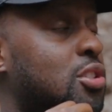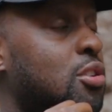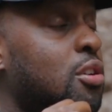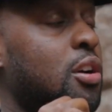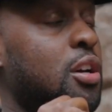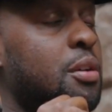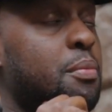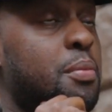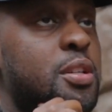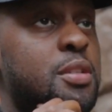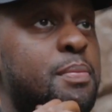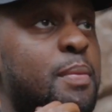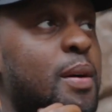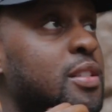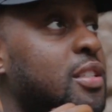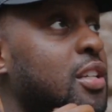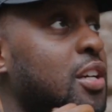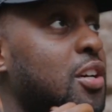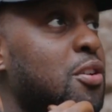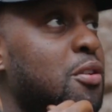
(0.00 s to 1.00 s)
It started, but it's
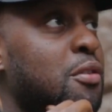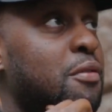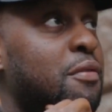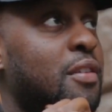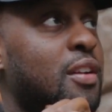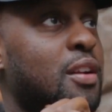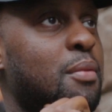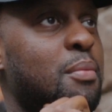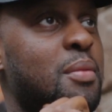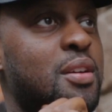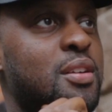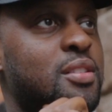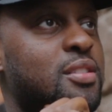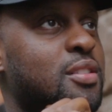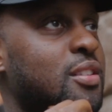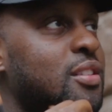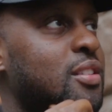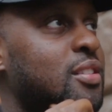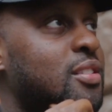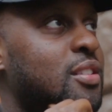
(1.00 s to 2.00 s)
about to kick off, and I'm here
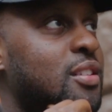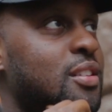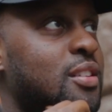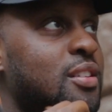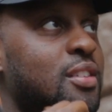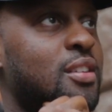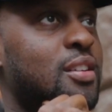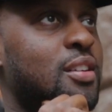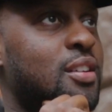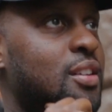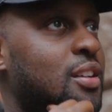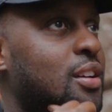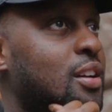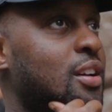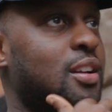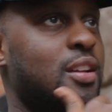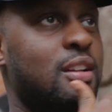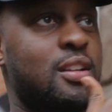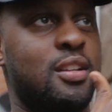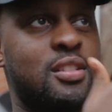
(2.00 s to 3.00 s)
to
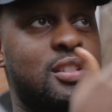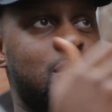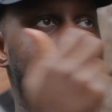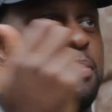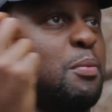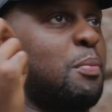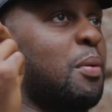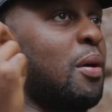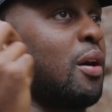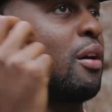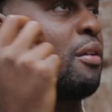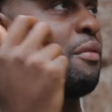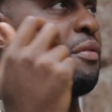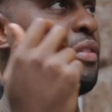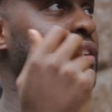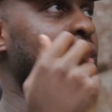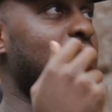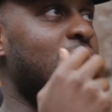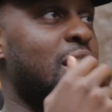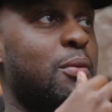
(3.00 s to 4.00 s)
be part of
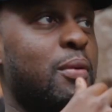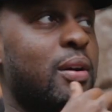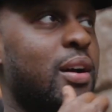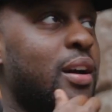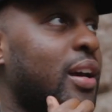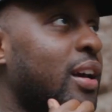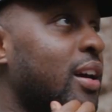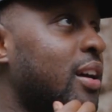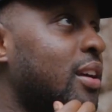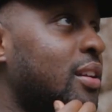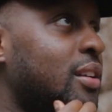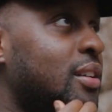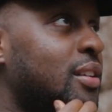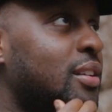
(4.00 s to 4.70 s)
it anywhere I can.